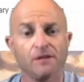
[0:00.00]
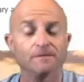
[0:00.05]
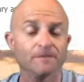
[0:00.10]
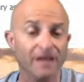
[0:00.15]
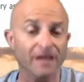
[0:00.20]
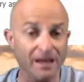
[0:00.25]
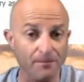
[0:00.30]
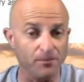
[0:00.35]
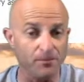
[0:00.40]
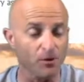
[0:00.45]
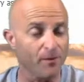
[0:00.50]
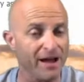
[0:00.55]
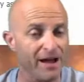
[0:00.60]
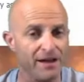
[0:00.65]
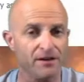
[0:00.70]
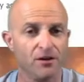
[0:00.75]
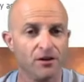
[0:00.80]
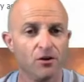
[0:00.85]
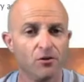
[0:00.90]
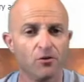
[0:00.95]
Implement
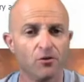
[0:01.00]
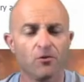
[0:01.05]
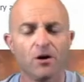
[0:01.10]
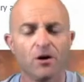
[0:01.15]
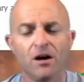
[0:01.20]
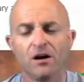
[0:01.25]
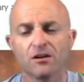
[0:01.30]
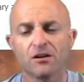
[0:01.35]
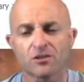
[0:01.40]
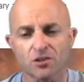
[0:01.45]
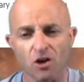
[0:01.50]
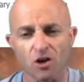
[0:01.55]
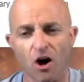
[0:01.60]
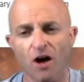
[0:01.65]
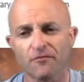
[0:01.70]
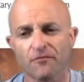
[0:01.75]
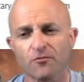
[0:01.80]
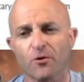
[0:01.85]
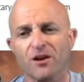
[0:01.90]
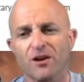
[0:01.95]
new
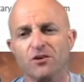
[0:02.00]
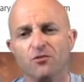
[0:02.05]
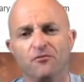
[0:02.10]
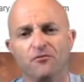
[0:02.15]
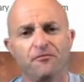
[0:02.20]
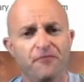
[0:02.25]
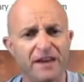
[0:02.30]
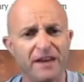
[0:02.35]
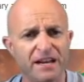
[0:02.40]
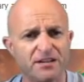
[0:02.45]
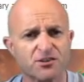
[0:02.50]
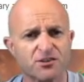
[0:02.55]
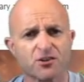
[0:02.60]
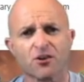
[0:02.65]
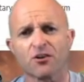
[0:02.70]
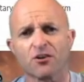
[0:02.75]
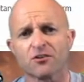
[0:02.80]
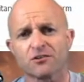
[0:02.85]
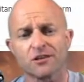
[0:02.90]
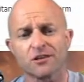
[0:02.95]
software, new
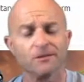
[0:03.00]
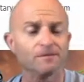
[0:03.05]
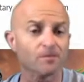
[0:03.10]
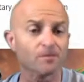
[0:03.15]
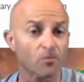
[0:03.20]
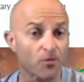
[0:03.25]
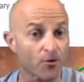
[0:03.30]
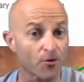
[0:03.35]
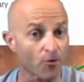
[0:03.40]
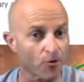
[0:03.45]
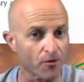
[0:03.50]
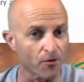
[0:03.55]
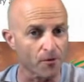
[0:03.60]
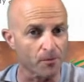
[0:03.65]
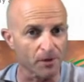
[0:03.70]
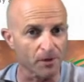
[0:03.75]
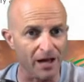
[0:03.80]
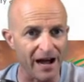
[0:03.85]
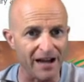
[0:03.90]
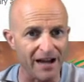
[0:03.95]
features through the
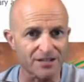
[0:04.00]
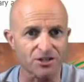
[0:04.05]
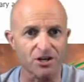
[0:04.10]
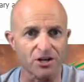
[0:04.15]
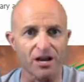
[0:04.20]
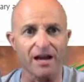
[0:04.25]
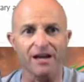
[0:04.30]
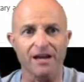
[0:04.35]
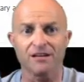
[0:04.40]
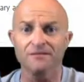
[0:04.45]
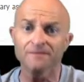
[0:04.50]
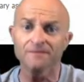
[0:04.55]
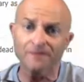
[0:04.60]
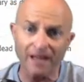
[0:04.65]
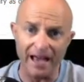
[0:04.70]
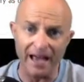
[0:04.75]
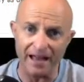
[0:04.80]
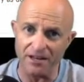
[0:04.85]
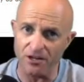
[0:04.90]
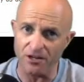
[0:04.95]
blockchain,
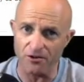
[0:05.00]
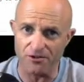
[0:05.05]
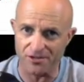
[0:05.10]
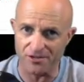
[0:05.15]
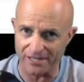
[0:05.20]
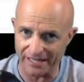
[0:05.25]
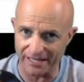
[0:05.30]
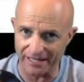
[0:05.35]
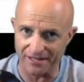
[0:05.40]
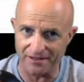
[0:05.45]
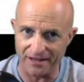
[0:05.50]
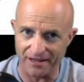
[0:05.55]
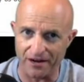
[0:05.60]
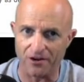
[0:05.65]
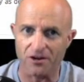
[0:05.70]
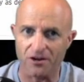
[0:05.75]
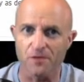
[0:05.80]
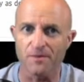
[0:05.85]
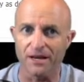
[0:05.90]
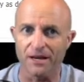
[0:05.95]
and you see there
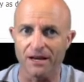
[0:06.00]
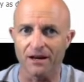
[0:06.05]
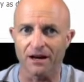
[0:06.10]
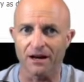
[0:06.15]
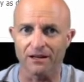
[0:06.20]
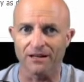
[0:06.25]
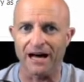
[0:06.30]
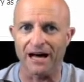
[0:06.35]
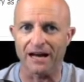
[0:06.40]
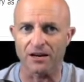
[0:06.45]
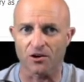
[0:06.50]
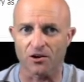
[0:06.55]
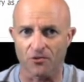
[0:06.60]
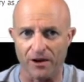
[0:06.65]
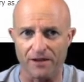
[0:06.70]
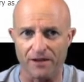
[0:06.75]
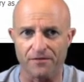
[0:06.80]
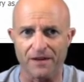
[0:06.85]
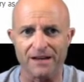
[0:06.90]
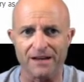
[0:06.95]
could be a lot of
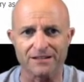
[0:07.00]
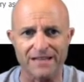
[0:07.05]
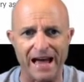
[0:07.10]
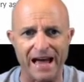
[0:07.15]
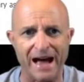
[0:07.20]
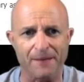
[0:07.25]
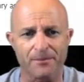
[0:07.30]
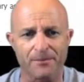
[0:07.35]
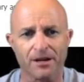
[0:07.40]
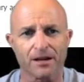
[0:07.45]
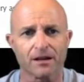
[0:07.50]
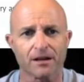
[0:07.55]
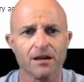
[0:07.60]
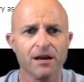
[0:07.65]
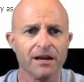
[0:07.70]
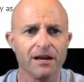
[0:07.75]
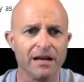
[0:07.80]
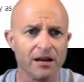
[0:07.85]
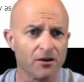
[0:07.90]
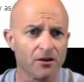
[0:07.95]
great things happening.
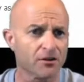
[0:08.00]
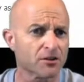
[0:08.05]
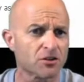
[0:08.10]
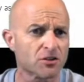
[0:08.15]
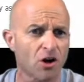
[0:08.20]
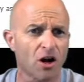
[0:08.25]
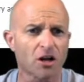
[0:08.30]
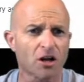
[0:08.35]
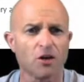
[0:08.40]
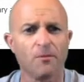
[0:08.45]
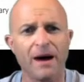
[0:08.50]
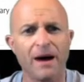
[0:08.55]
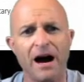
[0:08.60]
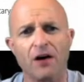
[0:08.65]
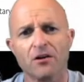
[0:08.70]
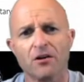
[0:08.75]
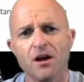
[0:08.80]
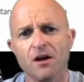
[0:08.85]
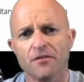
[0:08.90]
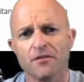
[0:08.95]
Here they're talking about
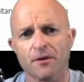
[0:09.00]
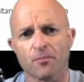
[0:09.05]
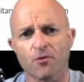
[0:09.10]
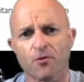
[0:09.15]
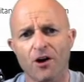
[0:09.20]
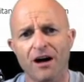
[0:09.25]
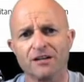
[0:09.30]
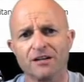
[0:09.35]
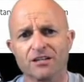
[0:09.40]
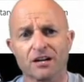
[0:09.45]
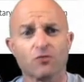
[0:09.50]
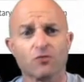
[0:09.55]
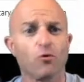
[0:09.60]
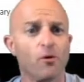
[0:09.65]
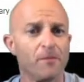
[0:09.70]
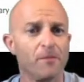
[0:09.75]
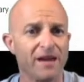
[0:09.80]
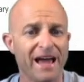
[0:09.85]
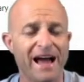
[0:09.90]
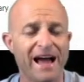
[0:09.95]
the project will
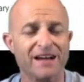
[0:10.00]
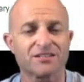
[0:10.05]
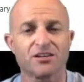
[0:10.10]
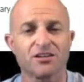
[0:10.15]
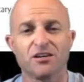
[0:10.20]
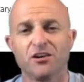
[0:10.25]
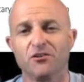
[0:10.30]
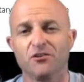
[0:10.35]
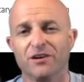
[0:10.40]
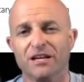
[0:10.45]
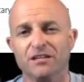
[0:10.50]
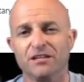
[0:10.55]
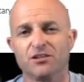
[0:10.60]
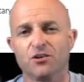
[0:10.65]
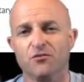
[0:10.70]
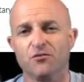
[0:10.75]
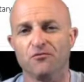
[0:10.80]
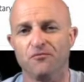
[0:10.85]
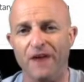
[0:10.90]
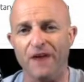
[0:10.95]
be executed in
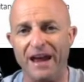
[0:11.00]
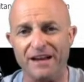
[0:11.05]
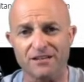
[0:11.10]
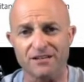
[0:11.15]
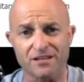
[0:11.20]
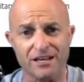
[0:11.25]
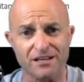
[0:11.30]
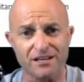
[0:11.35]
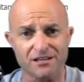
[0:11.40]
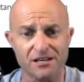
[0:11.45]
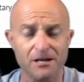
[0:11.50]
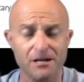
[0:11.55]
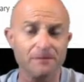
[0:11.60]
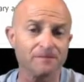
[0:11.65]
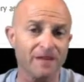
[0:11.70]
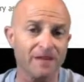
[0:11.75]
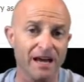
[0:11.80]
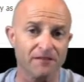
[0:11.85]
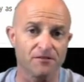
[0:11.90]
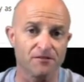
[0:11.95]
2 phases.
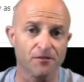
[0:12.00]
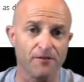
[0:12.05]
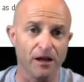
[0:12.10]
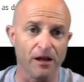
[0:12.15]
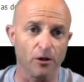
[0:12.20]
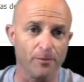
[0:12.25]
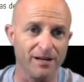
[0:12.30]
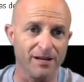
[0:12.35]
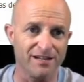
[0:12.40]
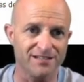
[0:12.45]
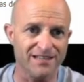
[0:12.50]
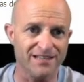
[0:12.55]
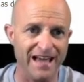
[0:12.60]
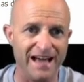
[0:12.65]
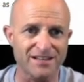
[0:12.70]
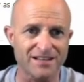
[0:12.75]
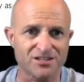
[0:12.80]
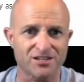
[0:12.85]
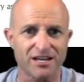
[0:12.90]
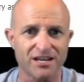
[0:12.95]
They have development and
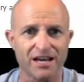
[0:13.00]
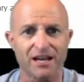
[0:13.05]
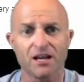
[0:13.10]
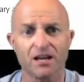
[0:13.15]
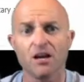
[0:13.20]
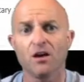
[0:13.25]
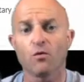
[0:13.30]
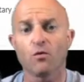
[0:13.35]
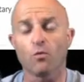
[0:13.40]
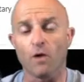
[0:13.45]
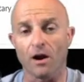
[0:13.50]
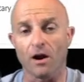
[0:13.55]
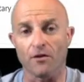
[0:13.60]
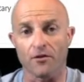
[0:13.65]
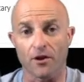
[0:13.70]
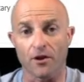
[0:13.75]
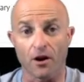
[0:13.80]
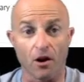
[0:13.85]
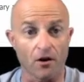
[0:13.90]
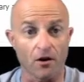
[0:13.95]
testing, where they
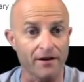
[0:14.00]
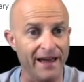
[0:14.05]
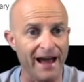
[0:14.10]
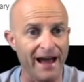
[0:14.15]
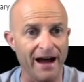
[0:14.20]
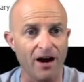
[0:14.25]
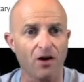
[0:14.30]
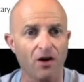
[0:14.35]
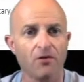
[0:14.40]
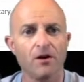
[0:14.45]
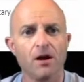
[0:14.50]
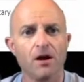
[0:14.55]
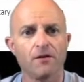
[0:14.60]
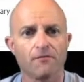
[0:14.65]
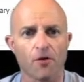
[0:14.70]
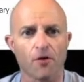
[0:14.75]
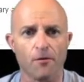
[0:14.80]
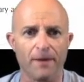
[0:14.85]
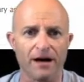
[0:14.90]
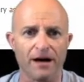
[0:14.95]
are now, for
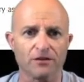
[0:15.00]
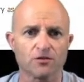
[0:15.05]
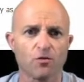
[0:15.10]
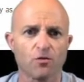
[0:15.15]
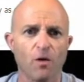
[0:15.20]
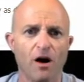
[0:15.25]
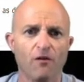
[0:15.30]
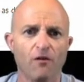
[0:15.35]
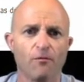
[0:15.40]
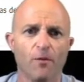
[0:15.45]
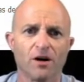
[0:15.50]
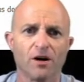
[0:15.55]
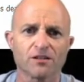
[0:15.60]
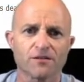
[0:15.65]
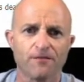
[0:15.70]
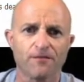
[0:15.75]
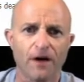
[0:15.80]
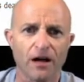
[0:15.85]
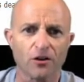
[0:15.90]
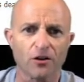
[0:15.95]
about 12 months,
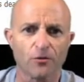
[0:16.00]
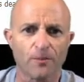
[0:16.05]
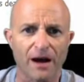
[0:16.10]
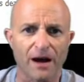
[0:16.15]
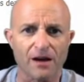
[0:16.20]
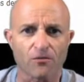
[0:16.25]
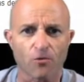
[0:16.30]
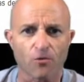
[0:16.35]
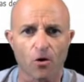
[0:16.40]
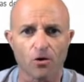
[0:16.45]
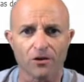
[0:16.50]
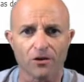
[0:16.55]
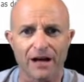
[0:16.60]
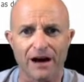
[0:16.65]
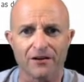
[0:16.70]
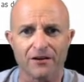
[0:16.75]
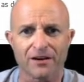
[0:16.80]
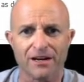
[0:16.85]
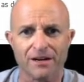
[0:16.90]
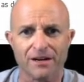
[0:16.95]
followed by
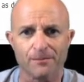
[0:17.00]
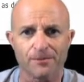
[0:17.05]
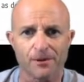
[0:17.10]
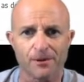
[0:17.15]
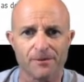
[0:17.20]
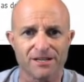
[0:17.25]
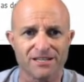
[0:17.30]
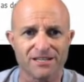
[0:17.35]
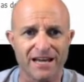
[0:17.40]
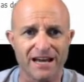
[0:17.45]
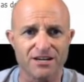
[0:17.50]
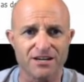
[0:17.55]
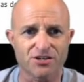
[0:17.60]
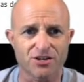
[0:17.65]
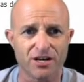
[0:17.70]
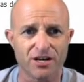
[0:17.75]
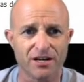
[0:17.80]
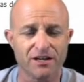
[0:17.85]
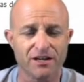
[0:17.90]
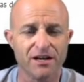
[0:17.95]
rollout and
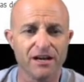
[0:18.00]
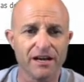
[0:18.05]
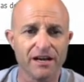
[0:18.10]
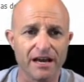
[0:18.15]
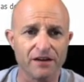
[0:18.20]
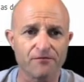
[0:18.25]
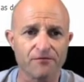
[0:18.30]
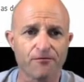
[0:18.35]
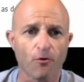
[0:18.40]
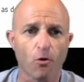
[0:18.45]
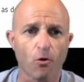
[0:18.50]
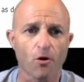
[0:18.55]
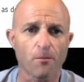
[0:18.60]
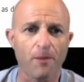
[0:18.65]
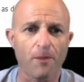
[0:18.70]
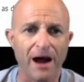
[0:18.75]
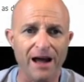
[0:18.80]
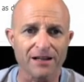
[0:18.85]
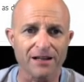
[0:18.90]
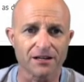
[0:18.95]
implementation in 4
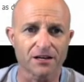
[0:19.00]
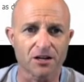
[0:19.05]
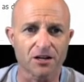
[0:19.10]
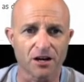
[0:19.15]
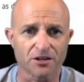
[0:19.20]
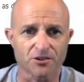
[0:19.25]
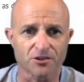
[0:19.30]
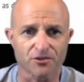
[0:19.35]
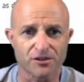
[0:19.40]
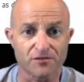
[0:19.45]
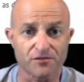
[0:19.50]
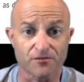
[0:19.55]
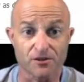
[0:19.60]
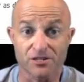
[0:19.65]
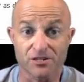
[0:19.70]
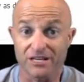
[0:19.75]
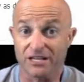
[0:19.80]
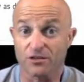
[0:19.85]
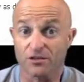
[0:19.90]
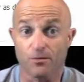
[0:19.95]
pilot countries for
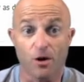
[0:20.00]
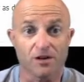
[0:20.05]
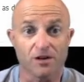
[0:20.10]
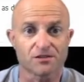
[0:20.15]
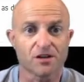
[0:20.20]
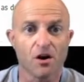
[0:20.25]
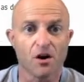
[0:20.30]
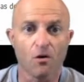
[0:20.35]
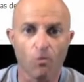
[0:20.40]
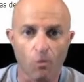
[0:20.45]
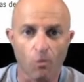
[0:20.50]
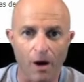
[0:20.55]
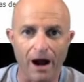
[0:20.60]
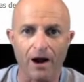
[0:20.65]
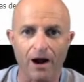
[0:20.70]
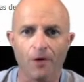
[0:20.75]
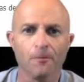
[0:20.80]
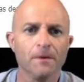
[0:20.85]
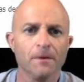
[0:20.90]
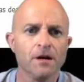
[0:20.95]
6 months.
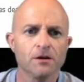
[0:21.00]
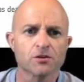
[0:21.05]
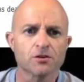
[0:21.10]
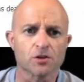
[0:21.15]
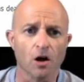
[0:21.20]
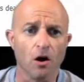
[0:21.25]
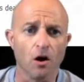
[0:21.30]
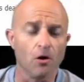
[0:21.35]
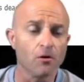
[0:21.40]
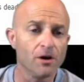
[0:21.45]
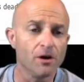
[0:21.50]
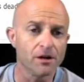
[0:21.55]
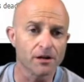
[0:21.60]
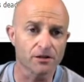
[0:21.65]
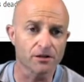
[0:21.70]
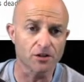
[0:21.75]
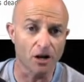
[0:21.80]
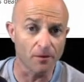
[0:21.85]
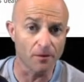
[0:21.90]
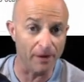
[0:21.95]
Wow. So you're
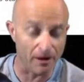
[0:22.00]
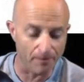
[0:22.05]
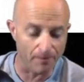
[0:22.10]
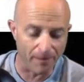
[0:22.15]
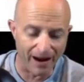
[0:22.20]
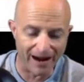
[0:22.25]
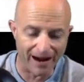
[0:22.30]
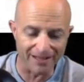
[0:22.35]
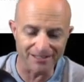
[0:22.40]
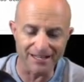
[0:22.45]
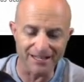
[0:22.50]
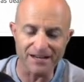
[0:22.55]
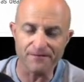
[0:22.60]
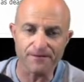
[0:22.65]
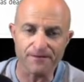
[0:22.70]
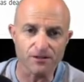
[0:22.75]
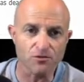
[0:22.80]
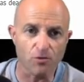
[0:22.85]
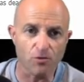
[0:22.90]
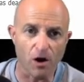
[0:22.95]
talking about piloting for
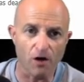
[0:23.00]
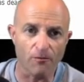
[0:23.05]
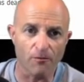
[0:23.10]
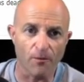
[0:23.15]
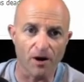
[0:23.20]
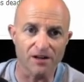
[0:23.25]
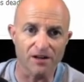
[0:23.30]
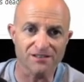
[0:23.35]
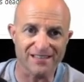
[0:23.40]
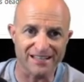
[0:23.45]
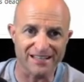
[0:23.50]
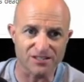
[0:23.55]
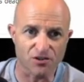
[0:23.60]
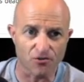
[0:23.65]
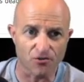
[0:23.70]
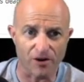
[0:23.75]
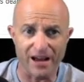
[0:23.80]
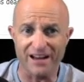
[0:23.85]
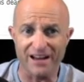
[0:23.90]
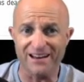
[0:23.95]
12 months. That's
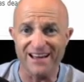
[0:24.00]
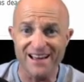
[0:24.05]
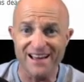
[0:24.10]
great.